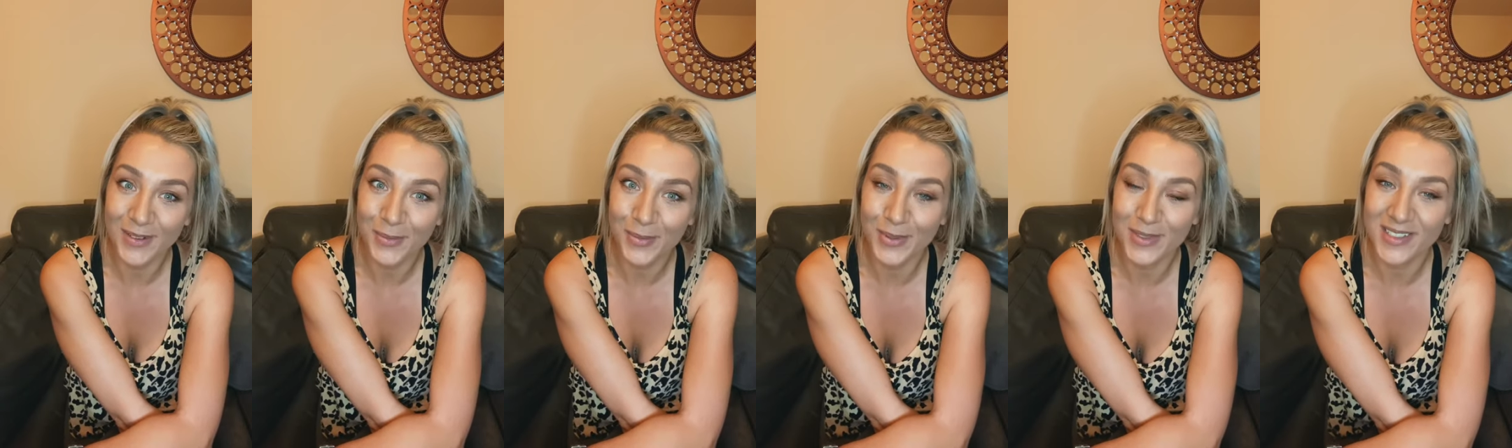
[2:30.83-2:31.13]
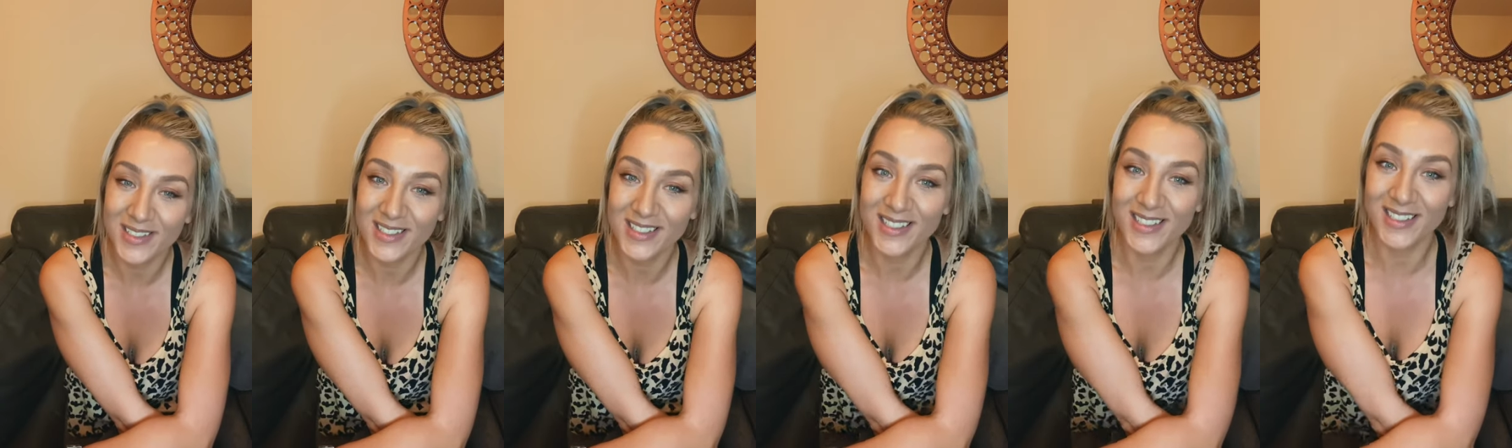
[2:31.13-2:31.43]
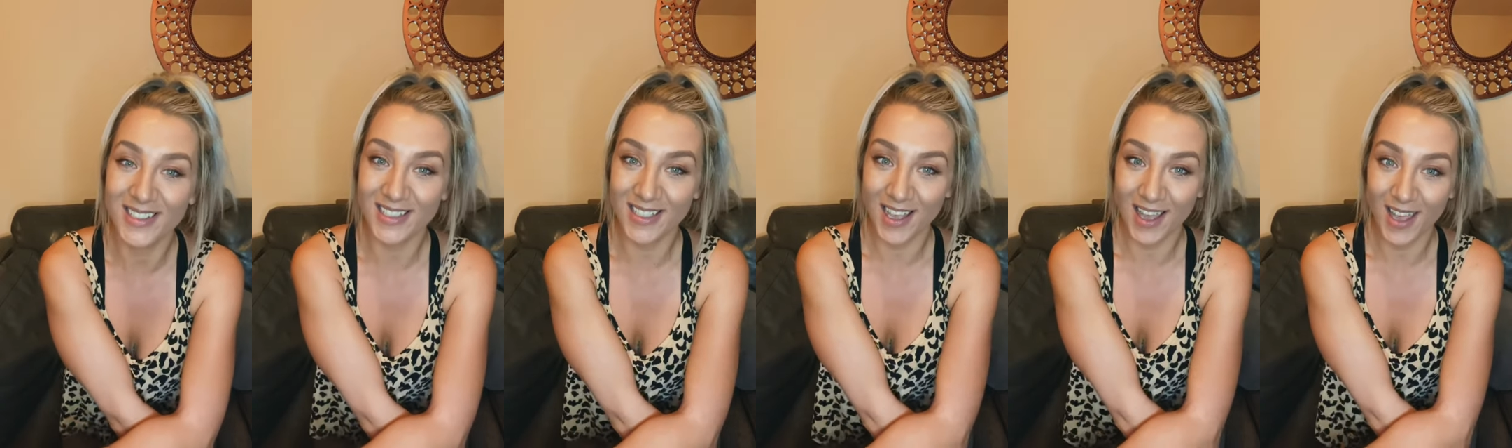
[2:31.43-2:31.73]

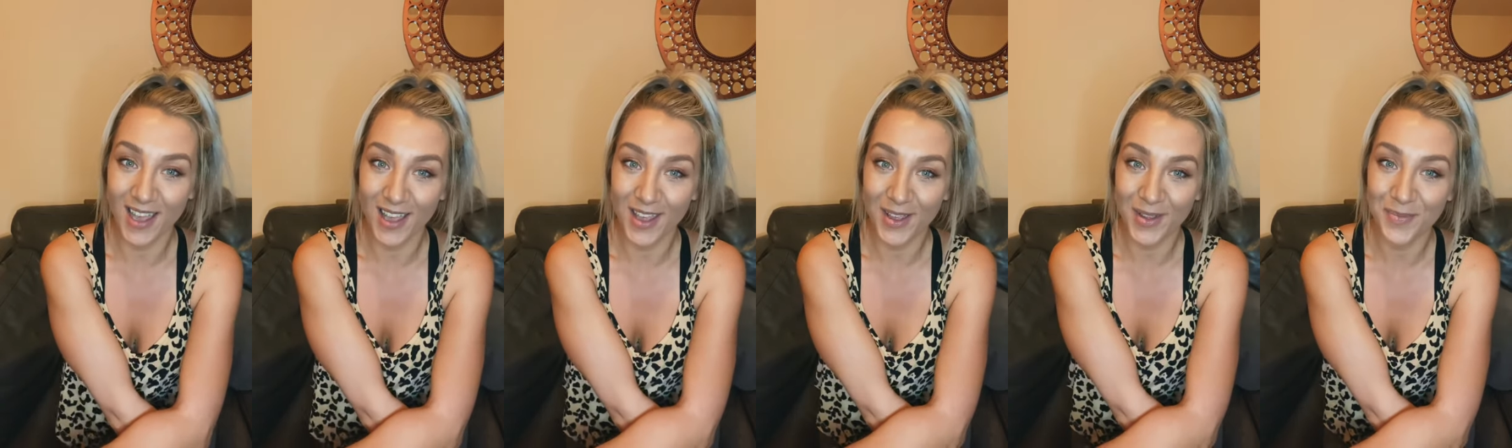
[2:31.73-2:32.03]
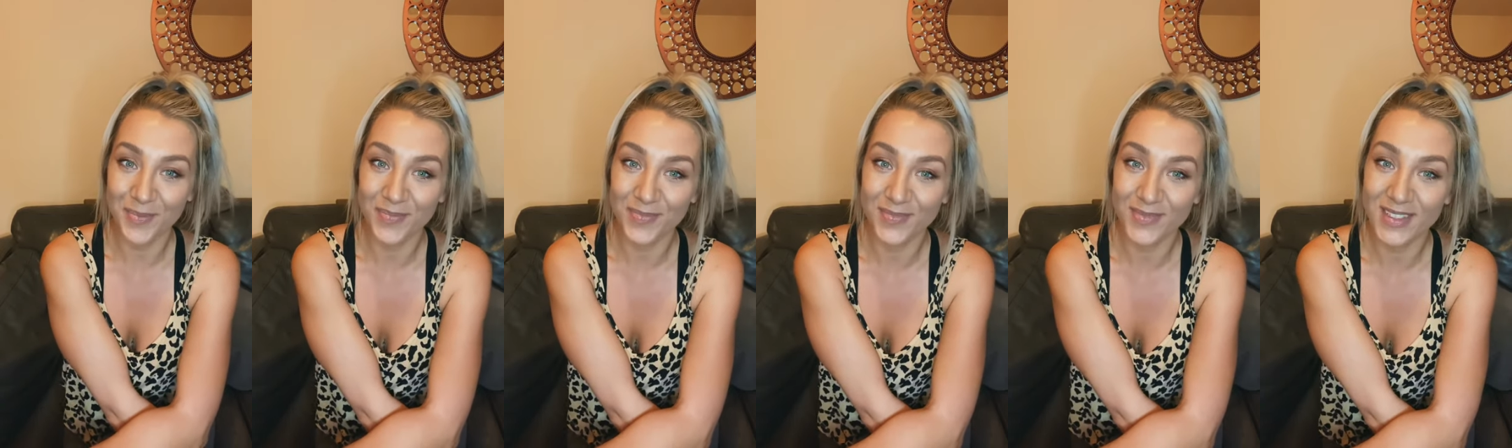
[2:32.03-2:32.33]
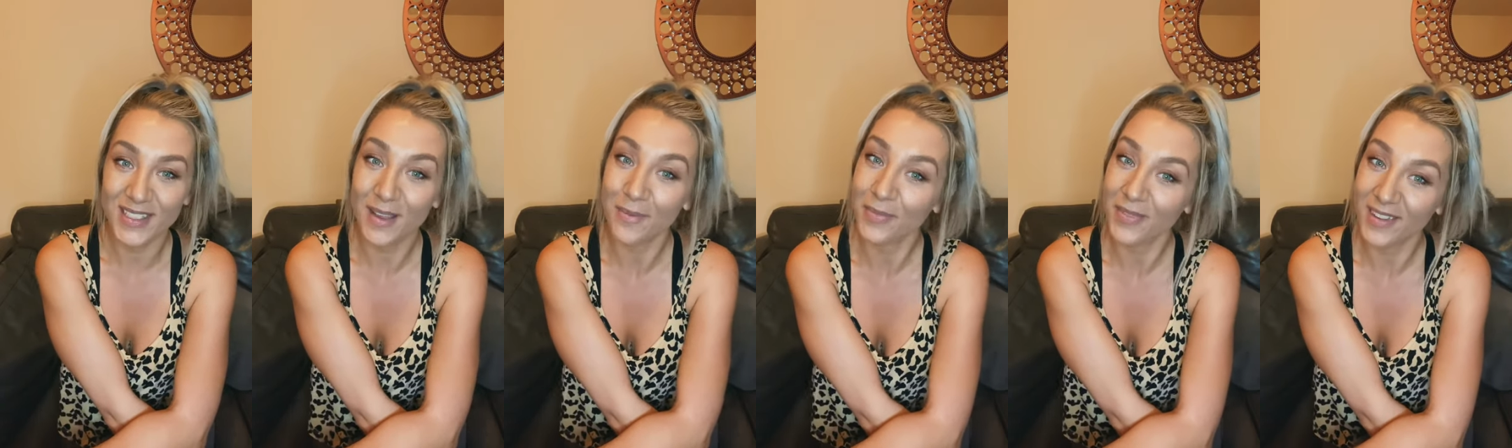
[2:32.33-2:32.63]
was
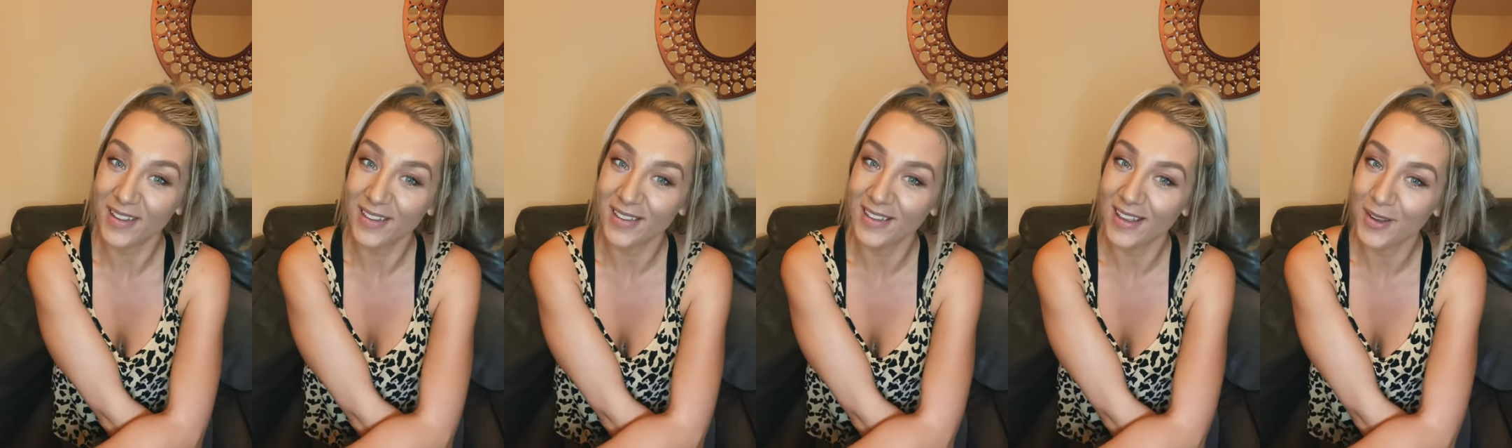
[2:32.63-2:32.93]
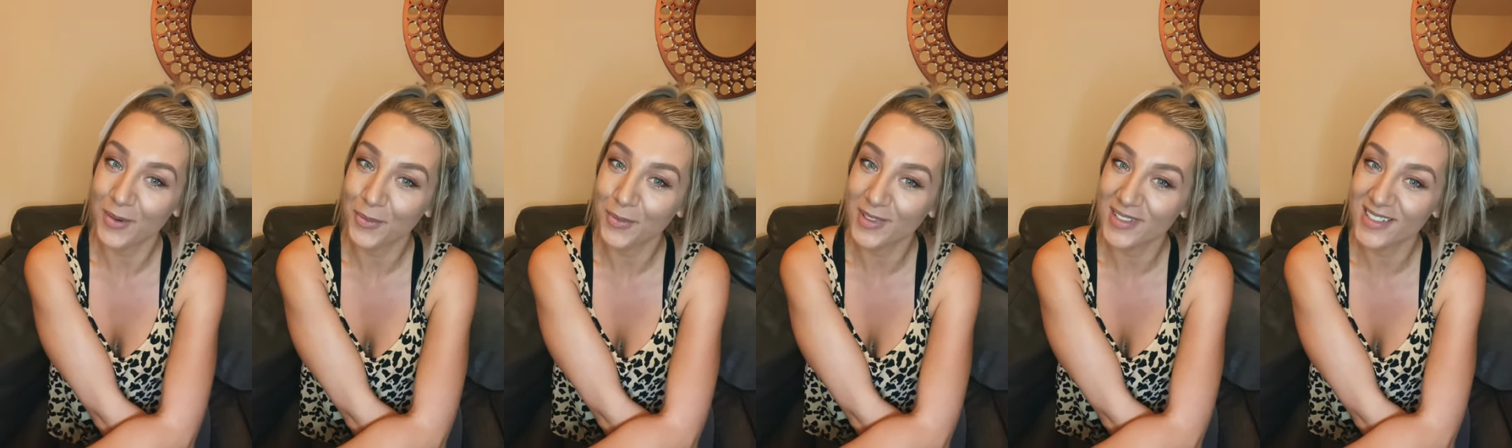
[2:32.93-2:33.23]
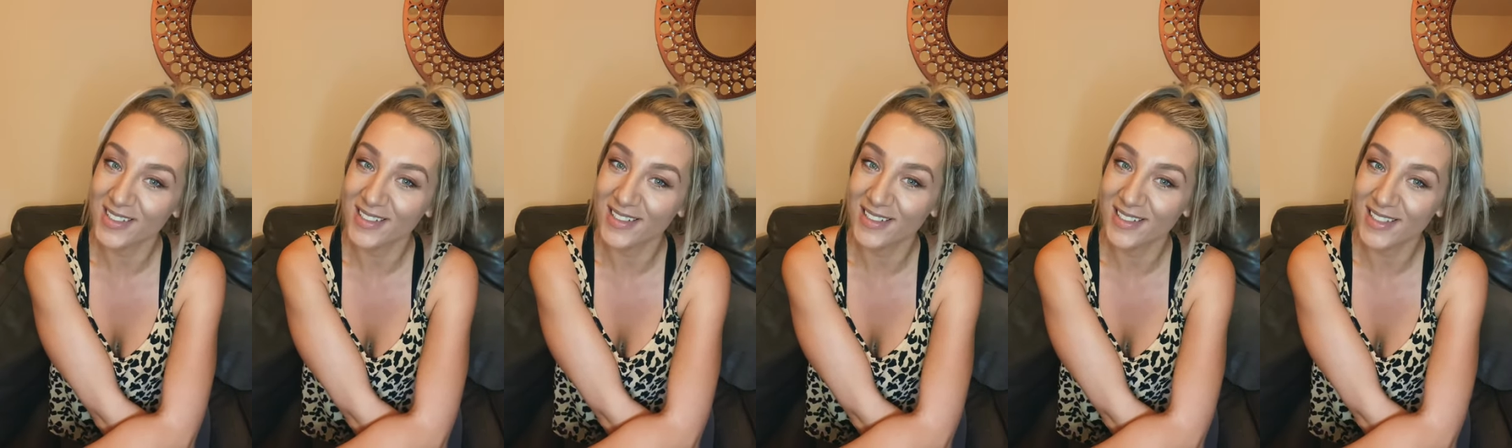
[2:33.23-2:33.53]
something that
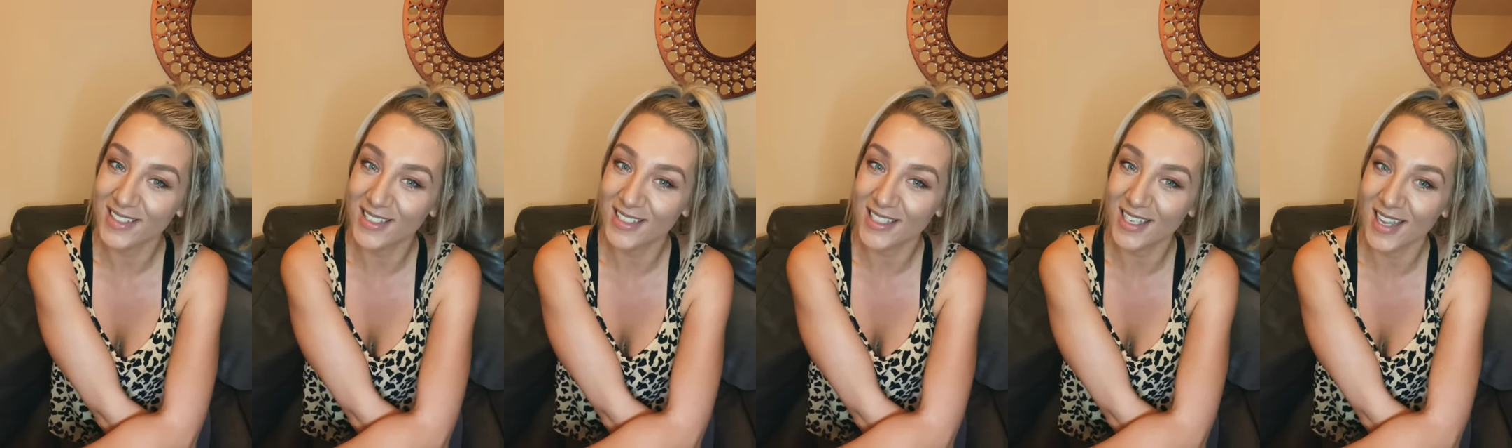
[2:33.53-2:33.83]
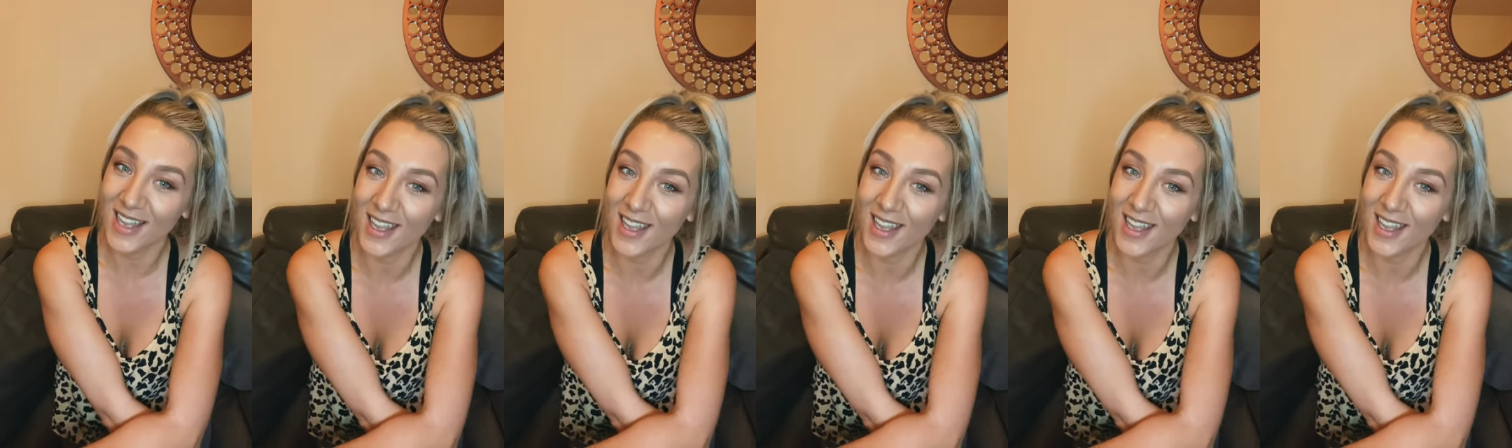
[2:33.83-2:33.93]
wasn't